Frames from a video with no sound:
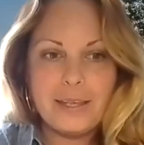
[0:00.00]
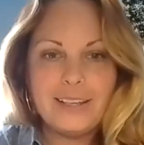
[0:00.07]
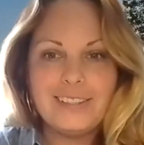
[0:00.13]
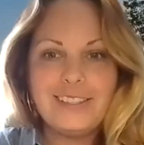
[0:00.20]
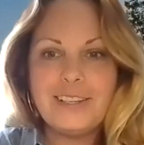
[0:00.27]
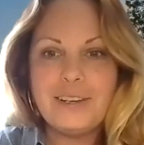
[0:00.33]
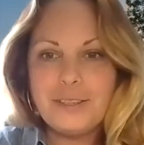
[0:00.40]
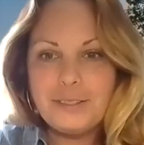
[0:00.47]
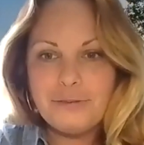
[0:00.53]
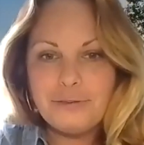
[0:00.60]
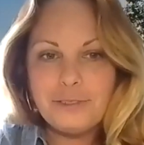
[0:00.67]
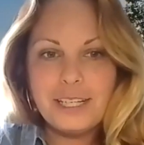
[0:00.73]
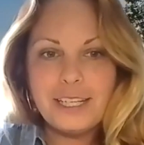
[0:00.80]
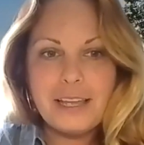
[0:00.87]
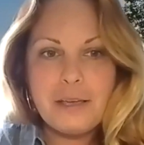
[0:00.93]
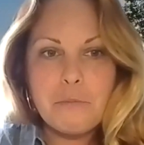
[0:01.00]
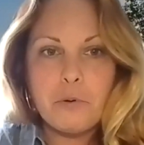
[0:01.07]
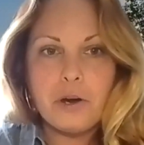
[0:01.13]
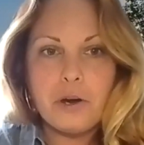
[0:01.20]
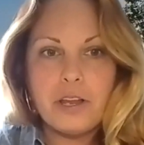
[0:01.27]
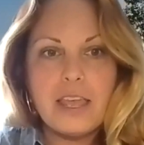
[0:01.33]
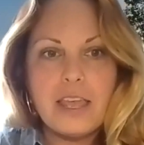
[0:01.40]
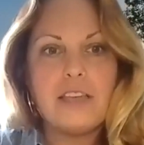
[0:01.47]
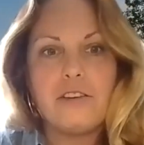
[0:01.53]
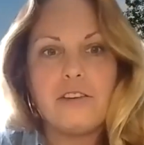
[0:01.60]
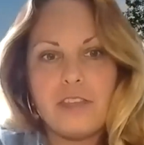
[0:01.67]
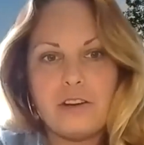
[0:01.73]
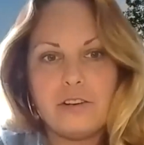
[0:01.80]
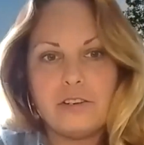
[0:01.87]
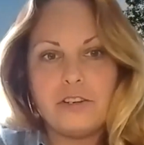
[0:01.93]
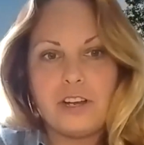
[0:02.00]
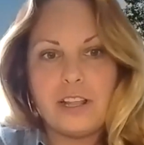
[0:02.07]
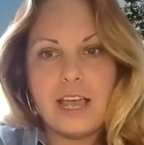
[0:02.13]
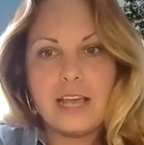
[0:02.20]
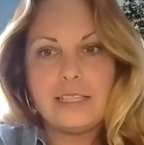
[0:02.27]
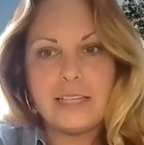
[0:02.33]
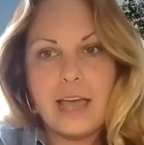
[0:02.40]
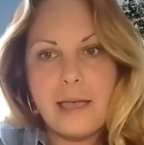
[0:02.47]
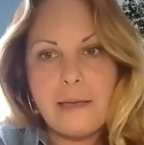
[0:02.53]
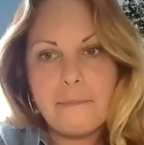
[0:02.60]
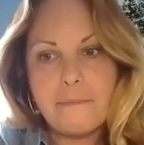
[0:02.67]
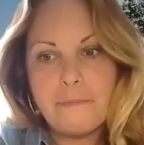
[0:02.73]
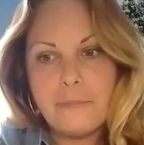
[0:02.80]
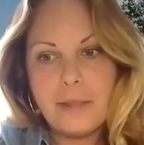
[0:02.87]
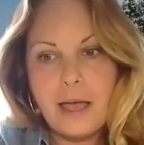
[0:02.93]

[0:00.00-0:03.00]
So it's really important that you're there during that time.